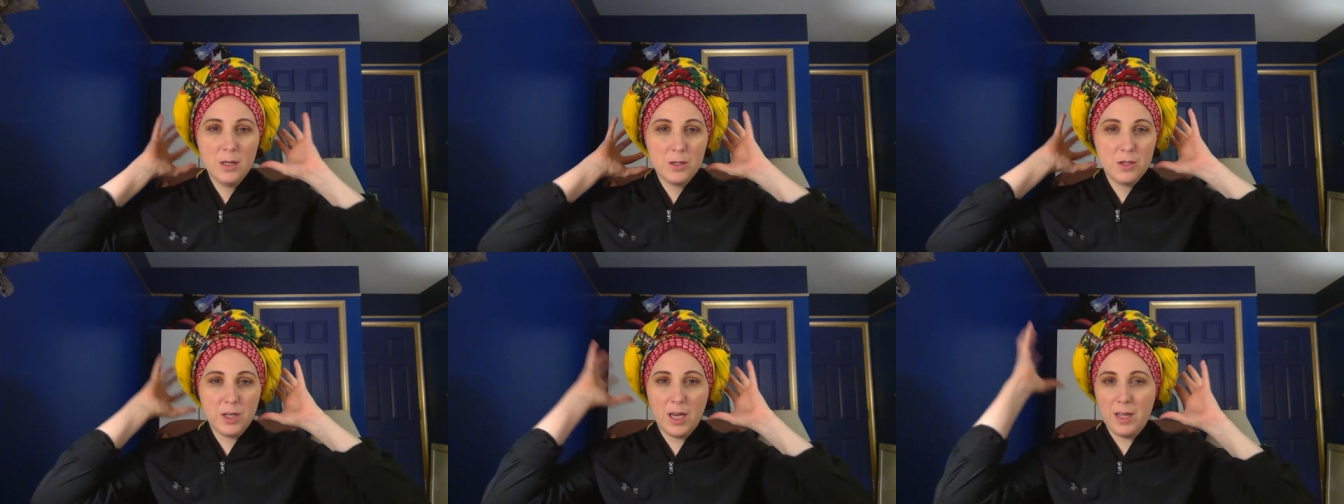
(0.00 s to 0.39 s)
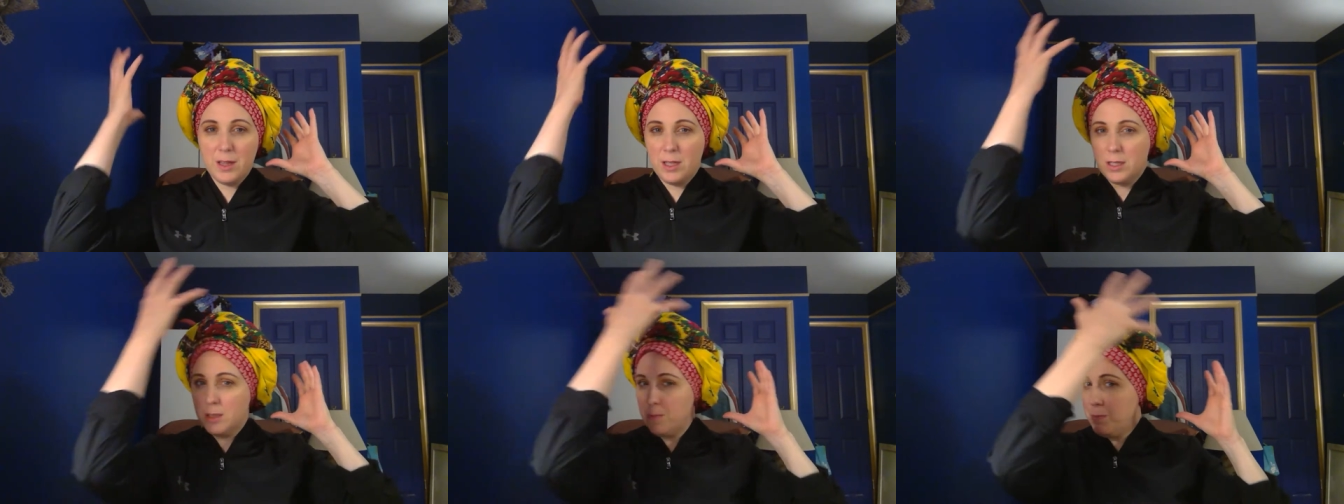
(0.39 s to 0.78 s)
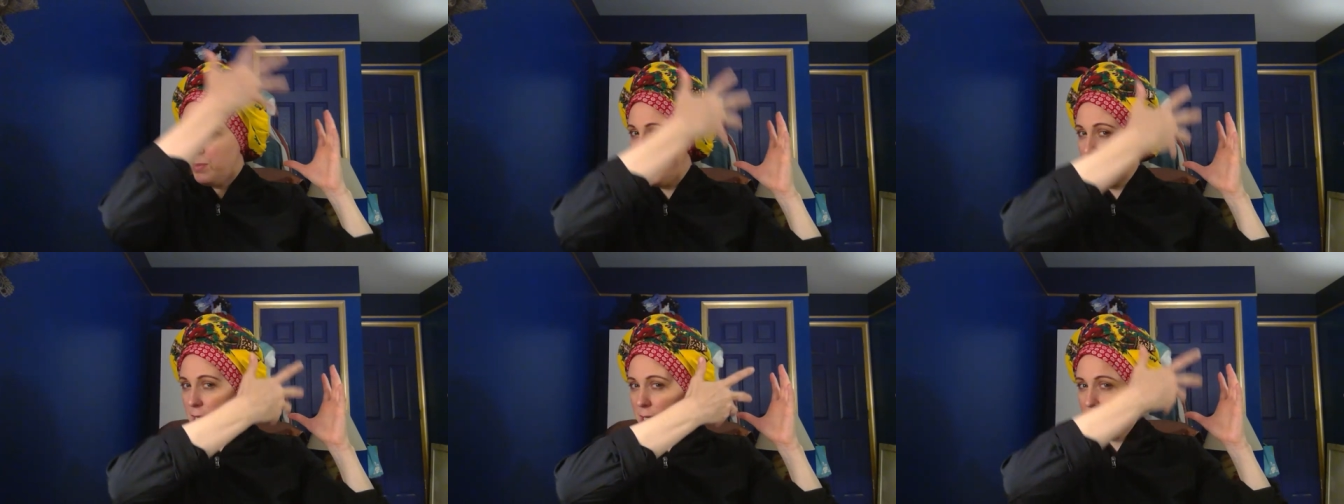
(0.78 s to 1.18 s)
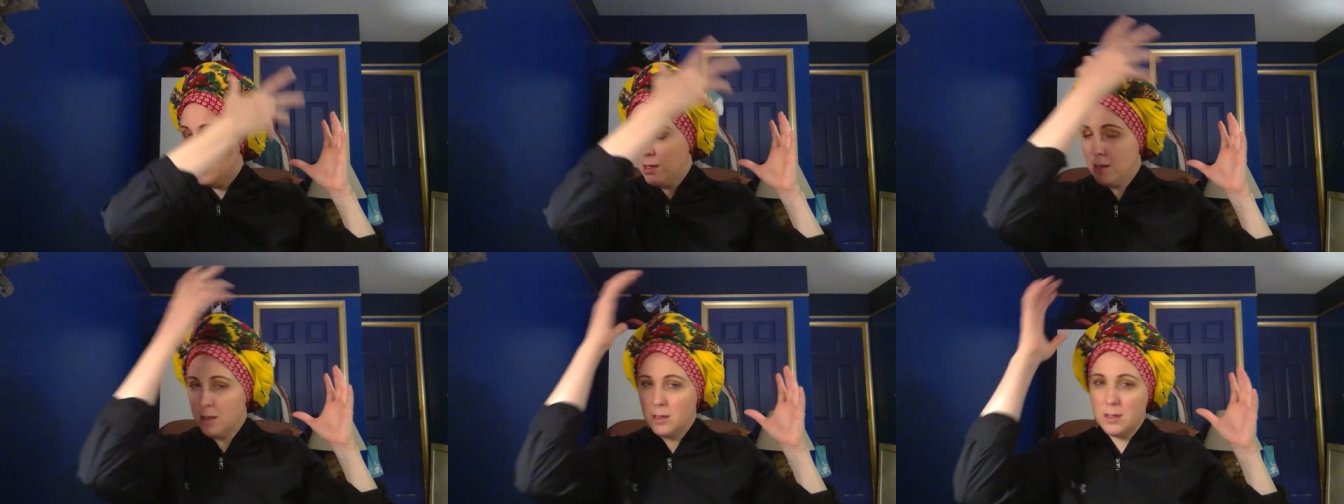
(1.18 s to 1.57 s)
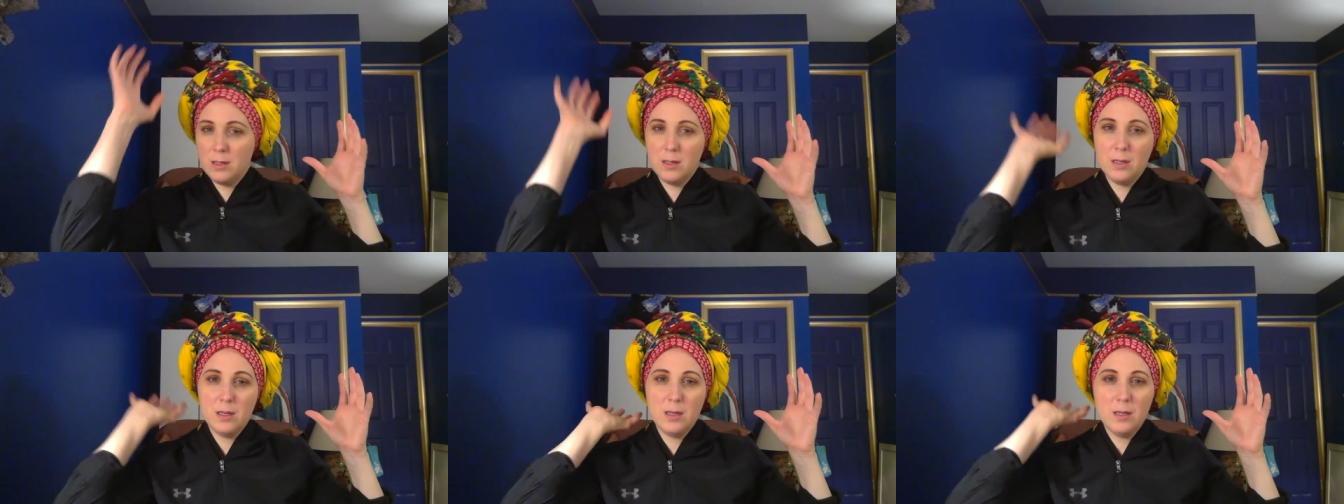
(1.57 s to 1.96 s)
to get this big,
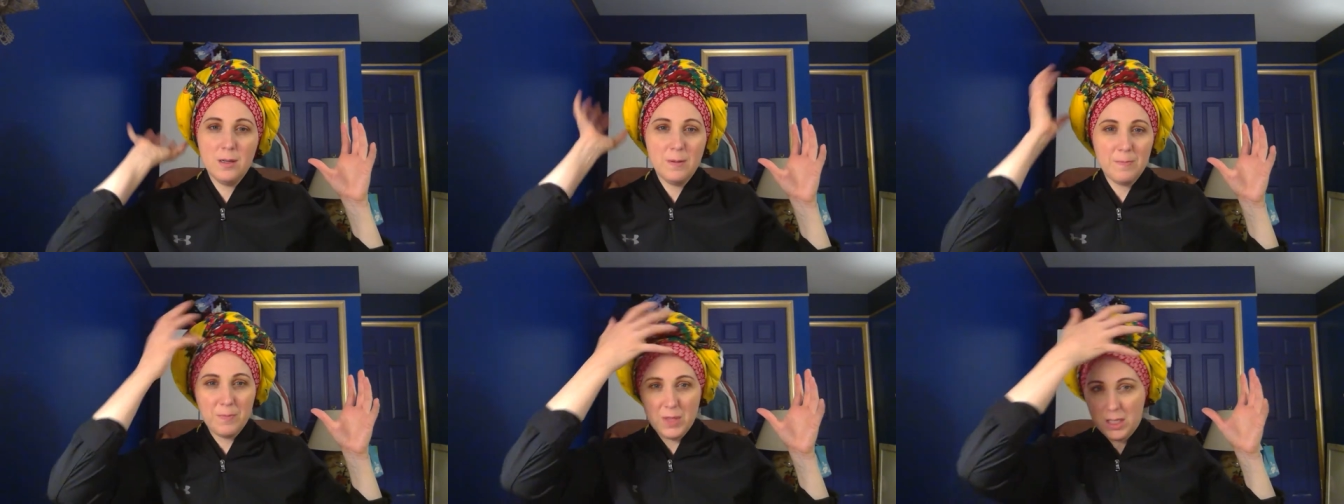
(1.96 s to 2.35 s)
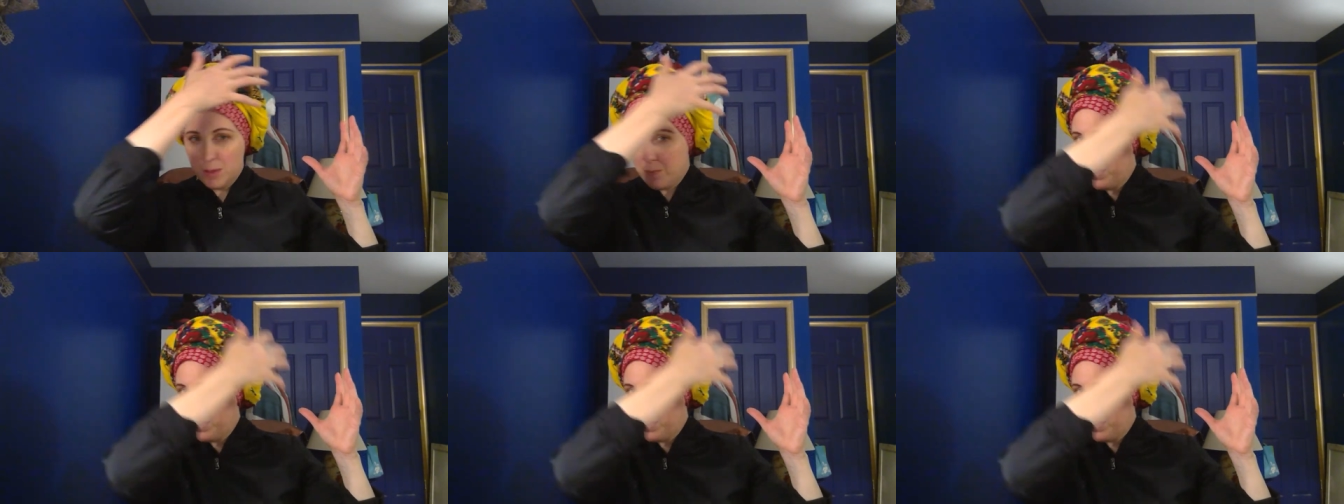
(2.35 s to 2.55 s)
this